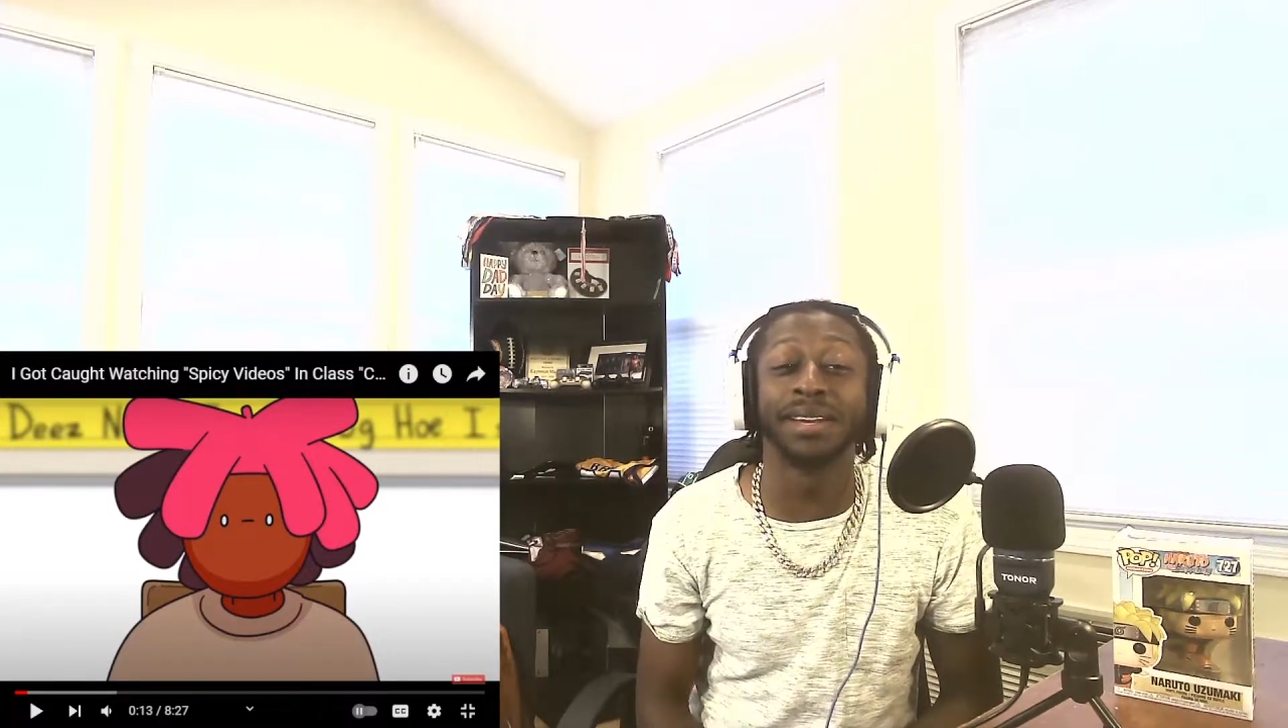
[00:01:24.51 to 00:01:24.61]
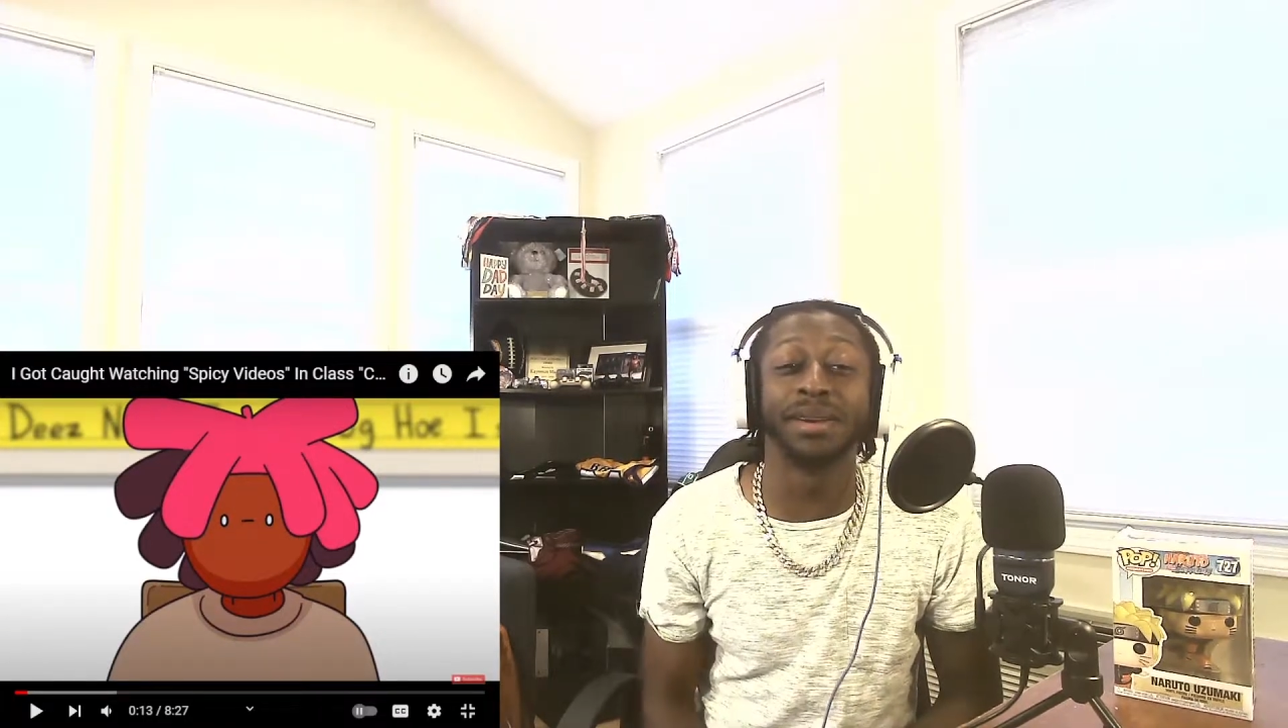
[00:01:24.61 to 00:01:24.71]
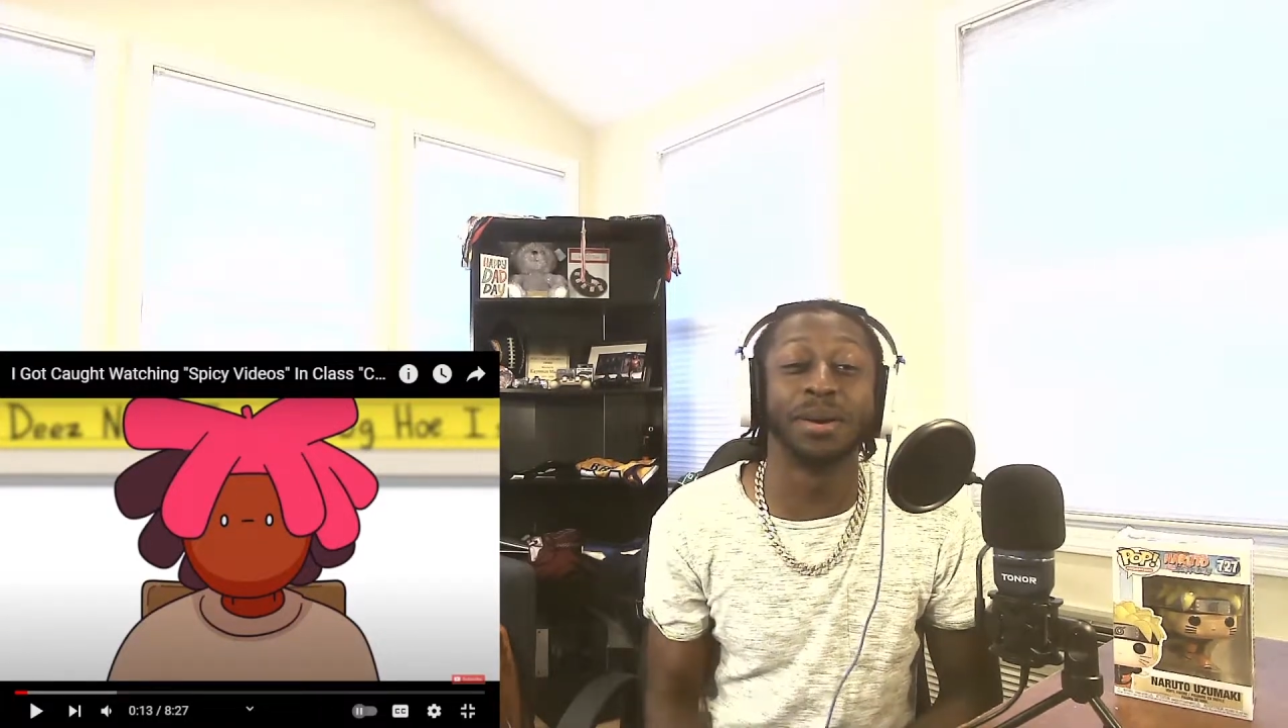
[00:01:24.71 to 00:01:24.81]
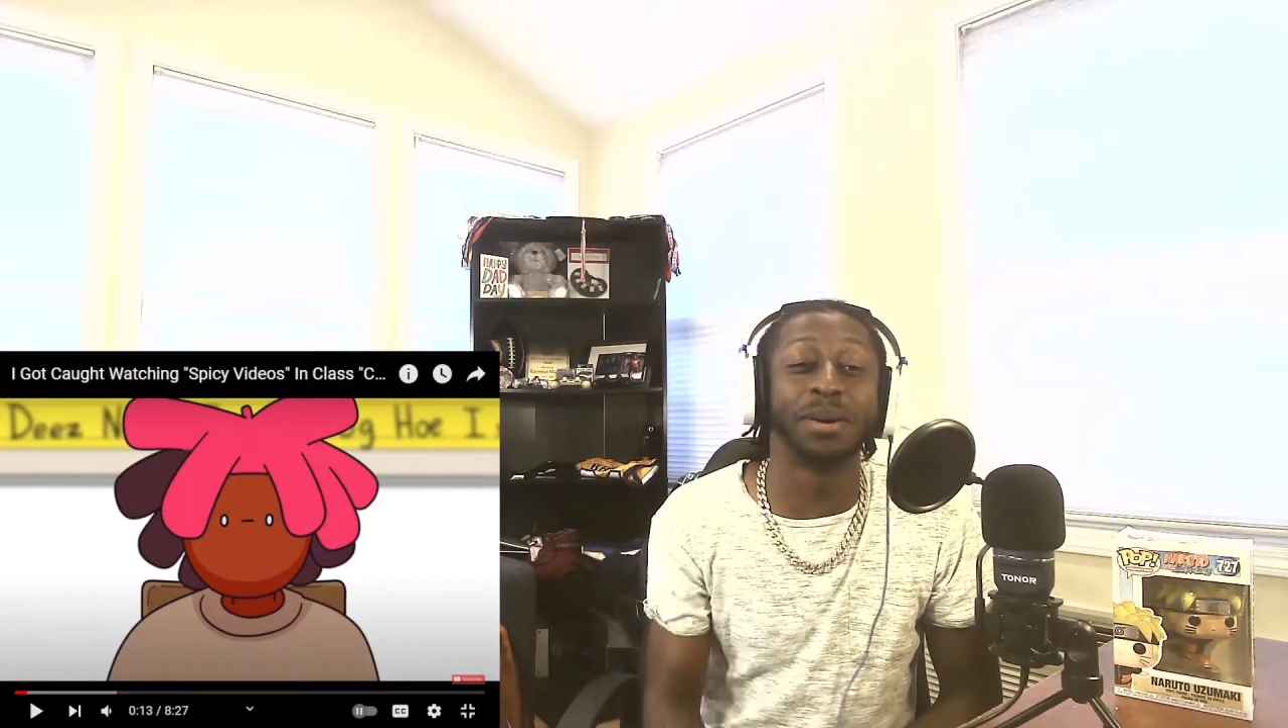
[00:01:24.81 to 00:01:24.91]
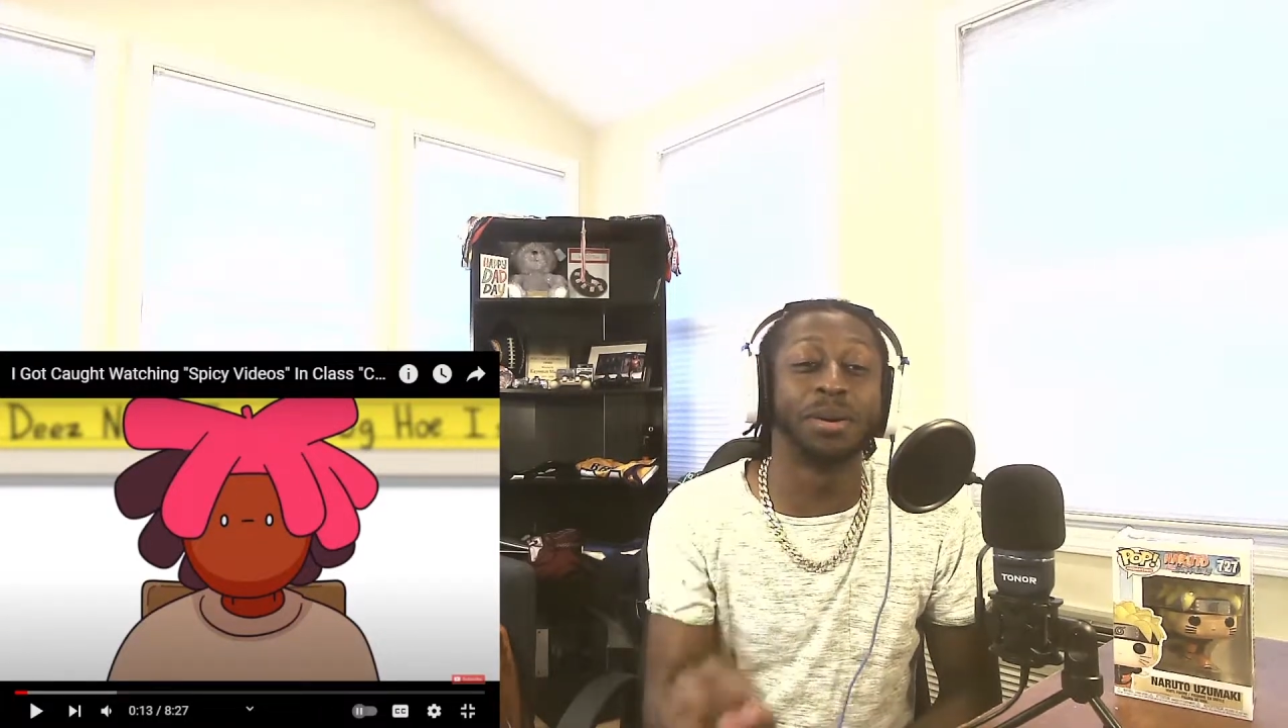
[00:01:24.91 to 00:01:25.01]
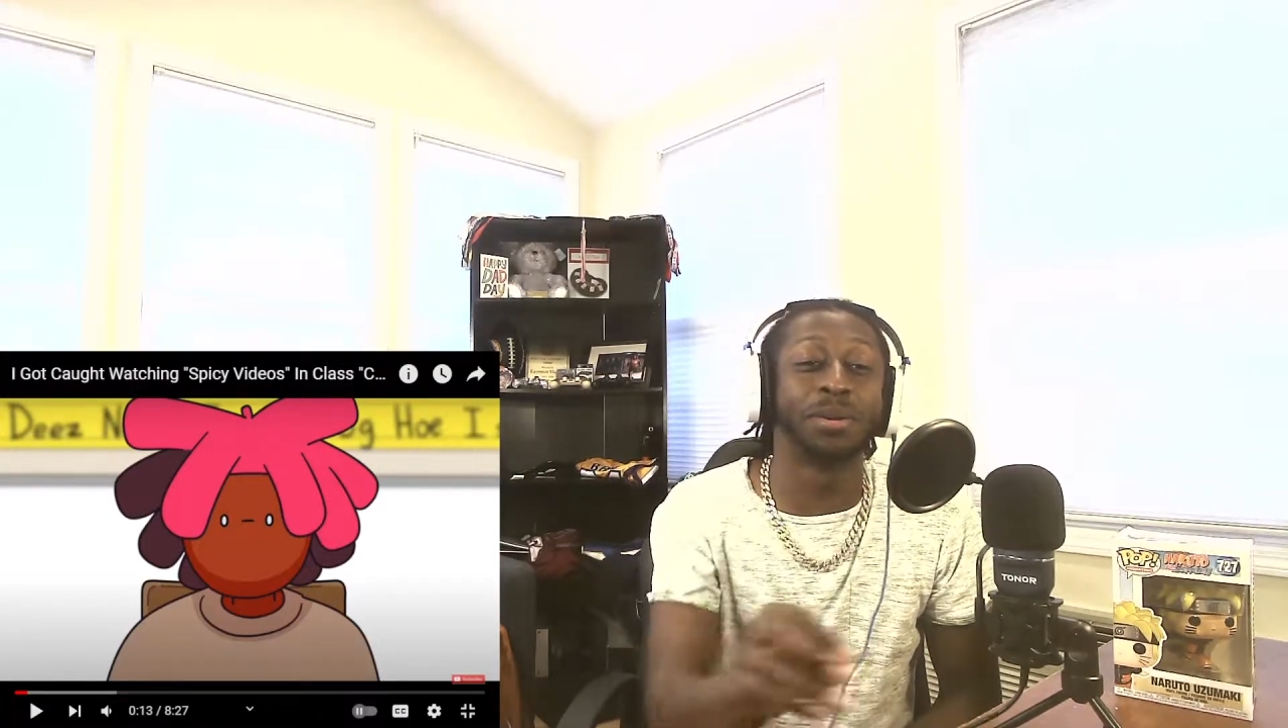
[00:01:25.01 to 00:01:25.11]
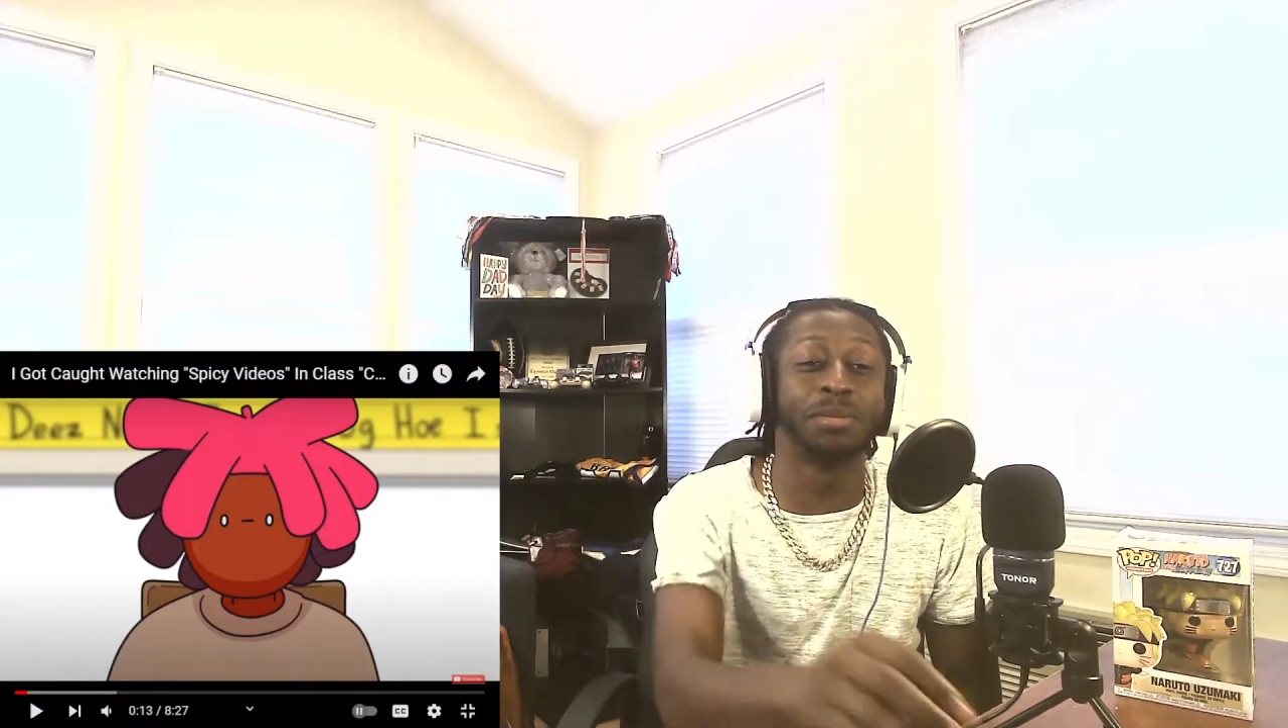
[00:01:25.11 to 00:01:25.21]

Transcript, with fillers: no,